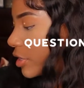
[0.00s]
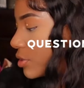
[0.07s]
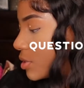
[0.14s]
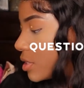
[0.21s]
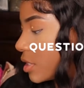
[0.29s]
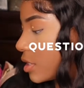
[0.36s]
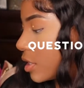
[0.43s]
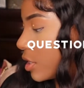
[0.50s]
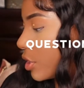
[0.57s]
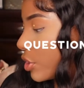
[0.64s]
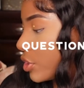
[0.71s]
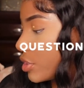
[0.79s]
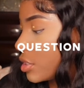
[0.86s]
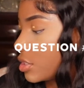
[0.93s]
you still in
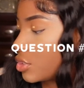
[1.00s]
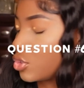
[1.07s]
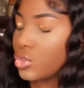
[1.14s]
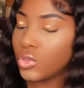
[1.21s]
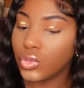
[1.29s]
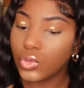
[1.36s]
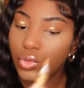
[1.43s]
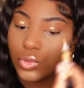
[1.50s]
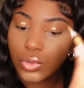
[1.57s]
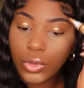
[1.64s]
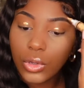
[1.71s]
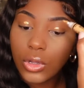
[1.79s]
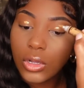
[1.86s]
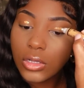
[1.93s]
nursing
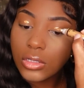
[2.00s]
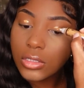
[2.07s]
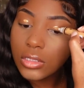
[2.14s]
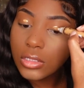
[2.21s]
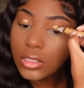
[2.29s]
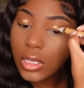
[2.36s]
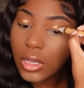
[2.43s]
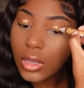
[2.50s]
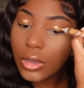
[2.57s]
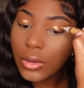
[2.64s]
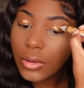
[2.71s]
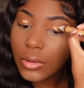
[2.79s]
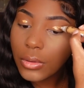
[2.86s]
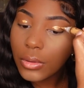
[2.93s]
school
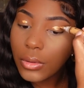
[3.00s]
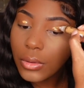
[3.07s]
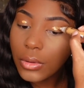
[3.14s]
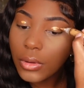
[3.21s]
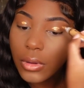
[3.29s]
so